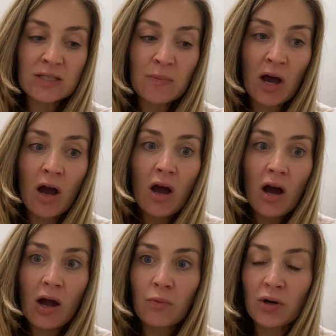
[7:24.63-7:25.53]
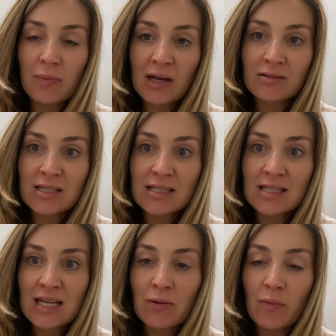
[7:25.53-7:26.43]
but I want to be able to
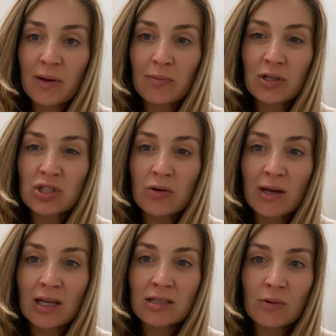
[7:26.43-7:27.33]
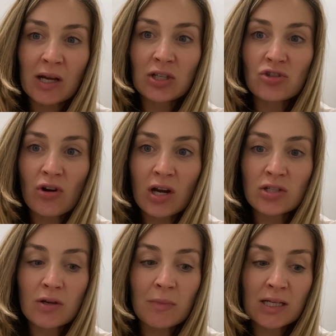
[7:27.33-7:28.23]
see what people are doing so I can try and
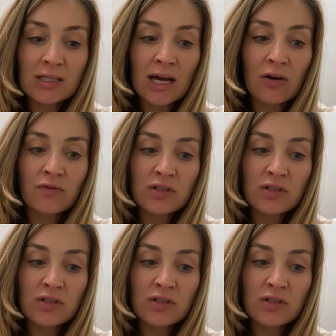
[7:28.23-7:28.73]
do it myself.